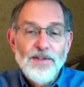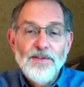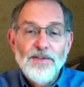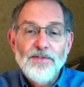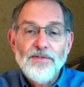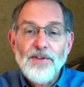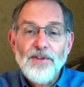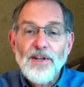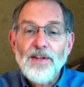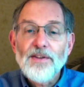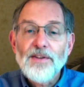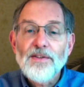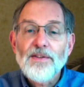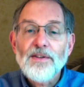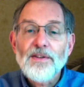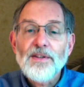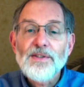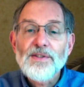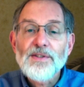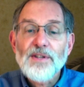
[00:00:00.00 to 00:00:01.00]
Faith
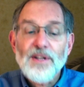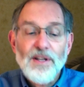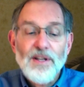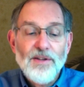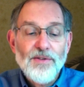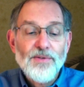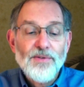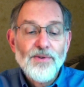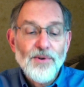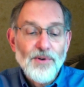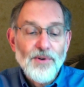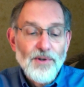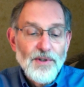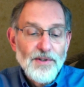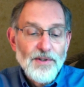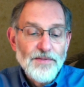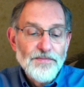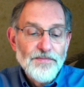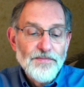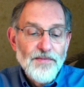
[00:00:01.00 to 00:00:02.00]
is an either
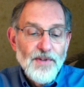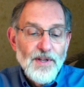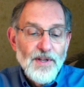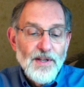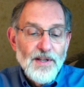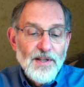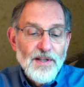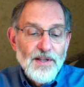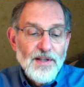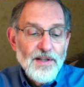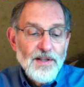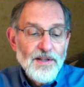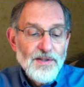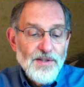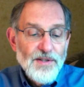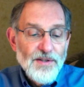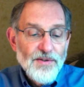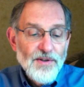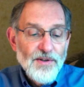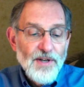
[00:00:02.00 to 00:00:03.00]
or. It
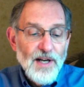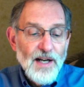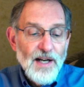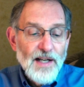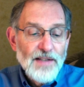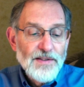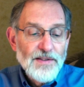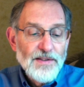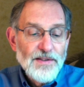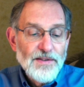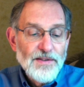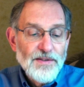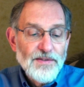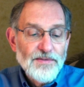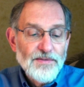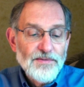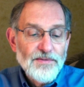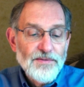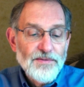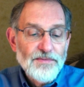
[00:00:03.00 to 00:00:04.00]
is either God,
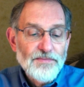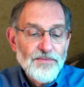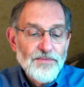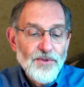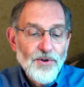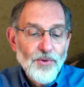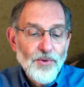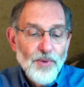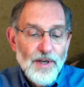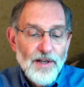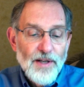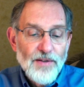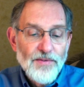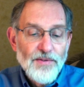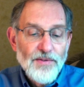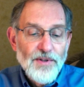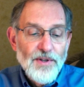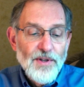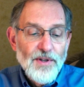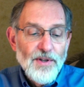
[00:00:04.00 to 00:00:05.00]
or,
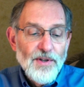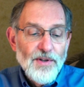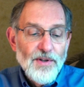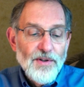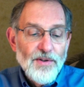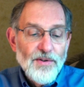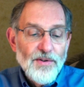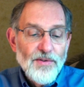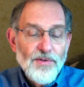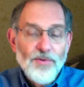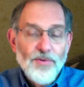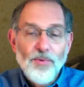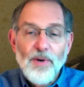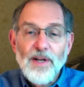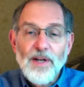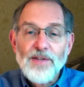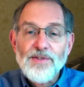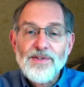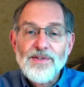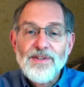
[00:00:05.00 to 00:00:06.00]
well, the
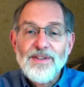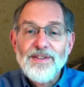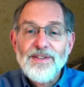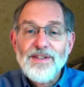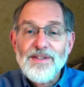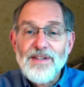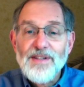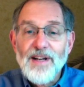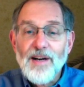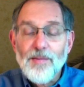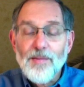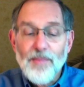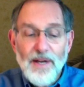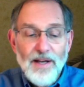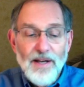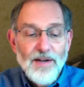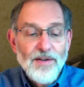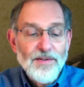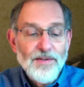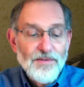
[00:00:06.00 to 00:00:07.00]
rest does not
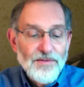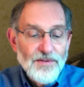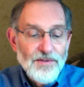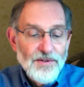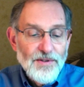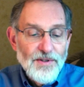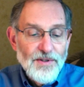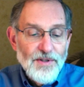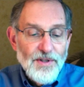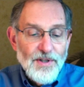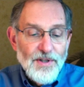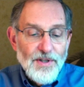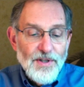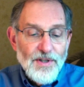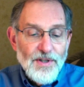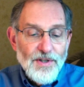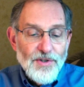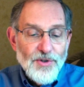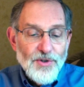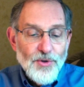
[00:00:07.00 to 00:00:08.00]
matter.
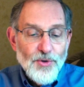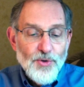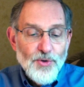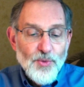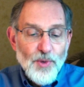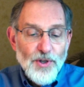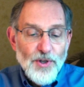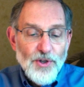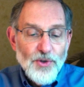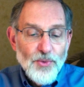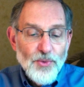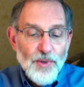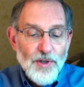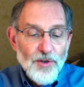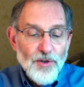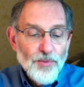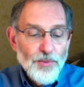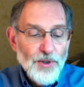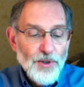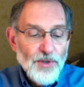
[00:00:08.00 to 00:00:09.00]
Choose what you
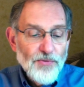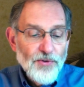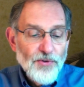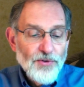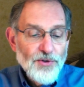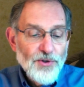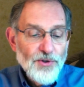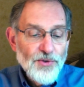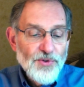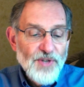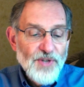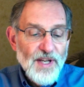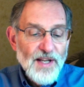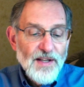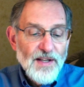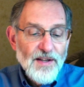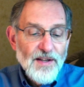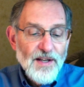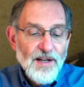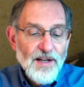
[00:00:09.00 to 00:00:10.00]
will, but if you choose
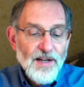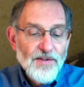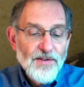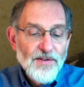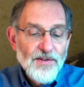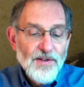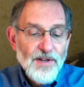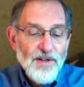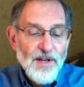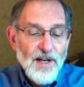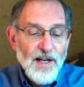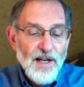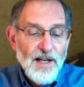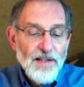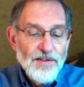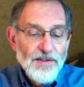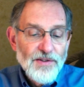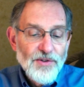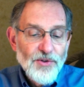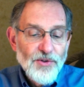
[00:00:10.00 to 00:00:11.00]
anything other than
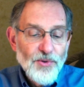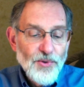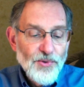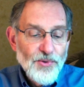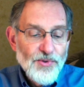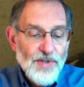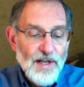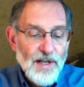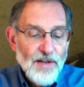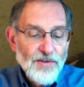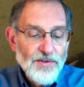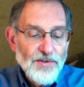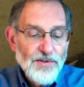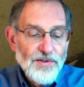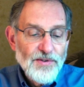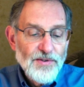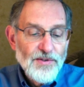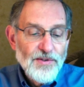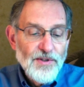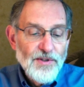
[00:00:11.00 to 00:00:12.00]
God, you lose out.
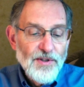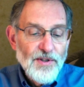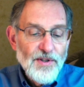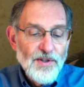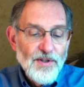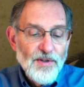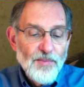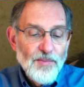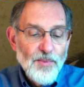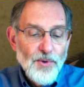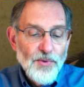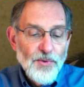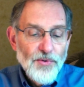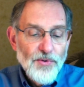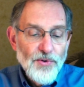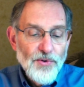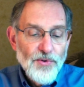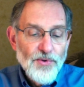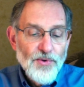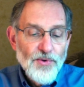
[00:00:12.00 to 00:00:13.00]
Both
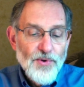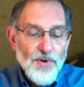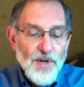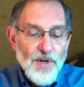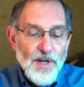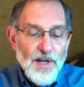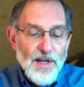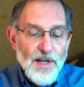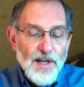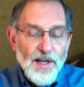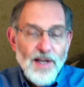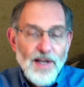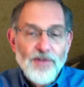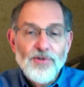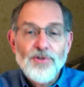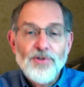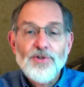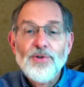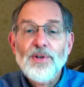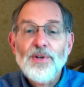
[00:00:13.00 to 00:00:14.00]
you and
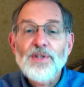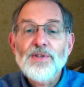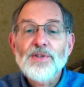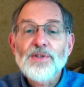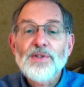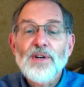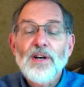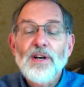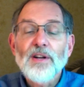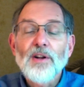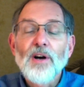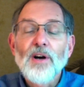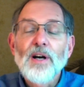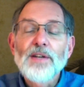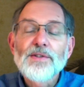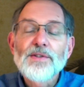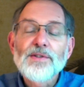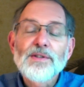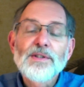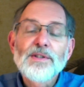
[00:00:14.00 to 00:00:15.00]
your choices are
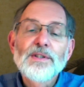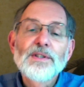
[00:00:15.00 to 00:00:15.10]
lost.